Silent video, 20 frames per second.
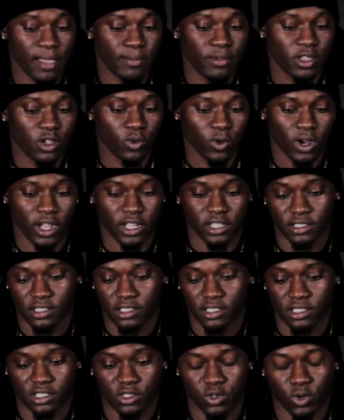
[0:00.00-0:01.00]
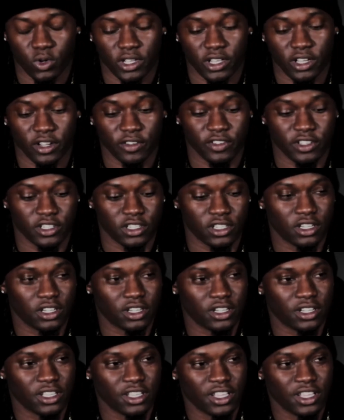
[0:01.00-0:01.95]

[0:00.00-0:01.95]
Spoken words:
I had been writing since 12, and